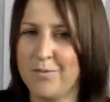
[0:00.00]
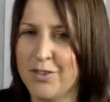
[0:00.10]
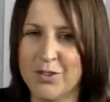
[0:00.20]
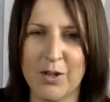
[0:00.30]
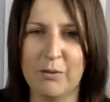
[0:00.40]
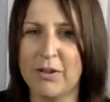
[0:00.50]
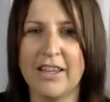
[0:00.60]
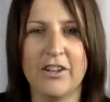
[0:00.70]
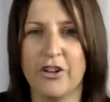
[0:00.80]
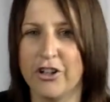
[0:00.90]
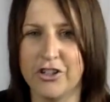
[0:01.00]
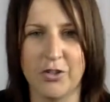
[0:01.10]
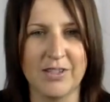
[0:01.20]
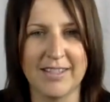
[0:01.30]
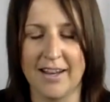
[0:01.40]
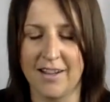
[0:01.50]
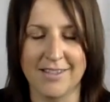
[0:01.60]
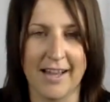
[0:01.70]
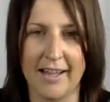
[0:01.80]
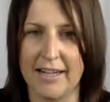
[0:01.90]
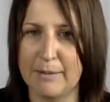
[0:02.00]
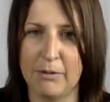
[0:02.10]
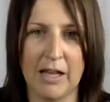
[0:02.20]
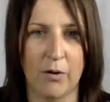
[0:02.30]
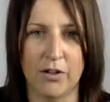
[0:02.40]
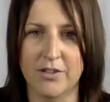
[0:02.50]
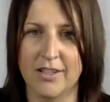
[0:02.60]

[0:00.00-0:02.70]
So I really encourage you to set aside a couple hours